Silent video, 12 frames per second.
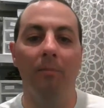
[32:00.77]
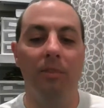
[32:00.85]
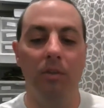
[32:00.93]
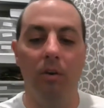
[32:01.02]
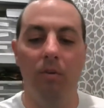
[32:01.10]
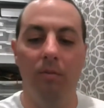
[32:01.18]

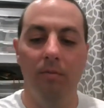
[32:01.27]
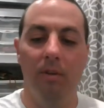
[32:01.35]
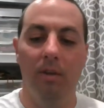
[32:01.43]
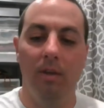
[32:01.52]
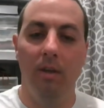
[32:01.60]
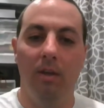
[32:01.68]
So
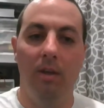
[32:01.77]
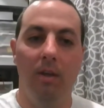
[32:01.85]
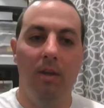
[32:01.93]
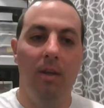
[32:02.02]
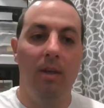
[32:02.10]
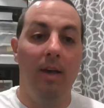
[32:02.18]

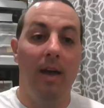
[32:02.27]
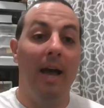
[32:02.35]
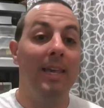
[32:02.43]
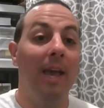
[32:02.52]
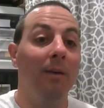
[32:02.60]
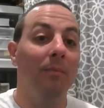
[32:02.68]
I
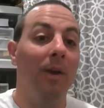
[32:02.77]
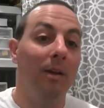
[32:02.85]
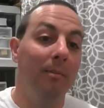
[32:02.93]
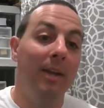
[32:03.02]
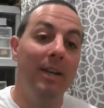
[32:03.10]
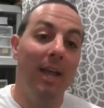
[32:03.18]
can't
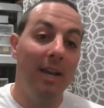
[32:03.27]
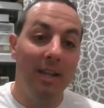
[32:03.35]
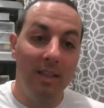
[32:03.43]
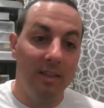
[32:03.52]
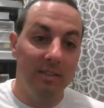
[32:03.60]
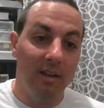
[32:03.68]
recommend any
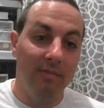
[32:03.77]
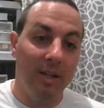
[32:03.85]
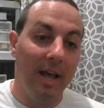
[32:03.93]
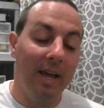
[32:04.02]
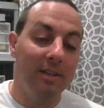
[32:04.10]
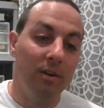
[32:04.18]
of the stuff
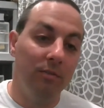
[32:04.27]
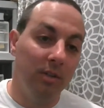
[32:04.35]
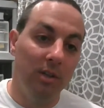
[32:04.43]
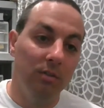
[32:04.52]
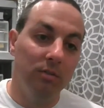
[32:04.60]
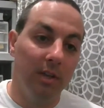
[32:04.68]
that I don't
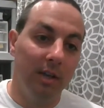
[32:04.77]
use.